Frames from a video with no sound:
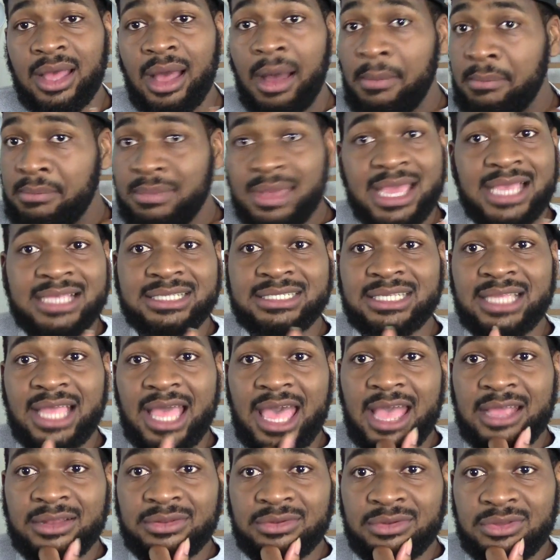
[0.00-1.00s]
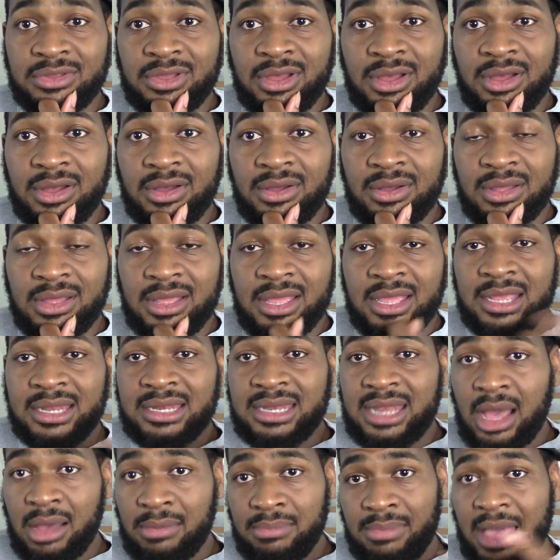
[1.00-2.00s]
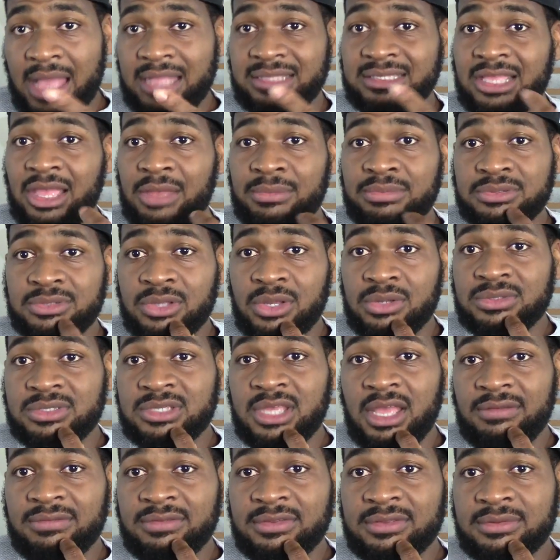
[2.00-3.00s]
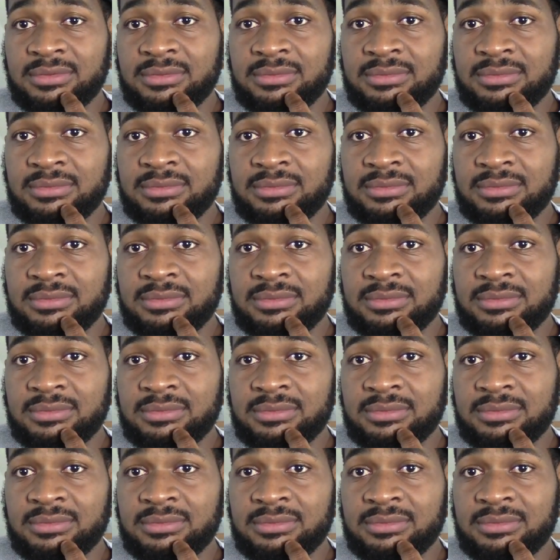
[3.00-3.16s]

Amazing actor, y'all. Now back to episode 7.